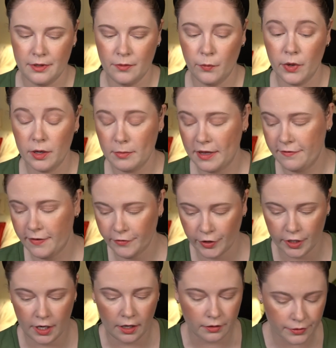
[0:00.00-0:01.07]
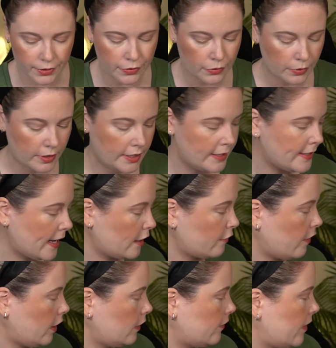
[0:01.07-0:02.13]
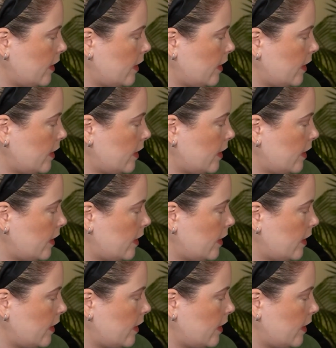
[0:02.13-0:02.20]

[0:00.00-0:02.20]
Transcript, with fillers: one of my favorite color stories out of all of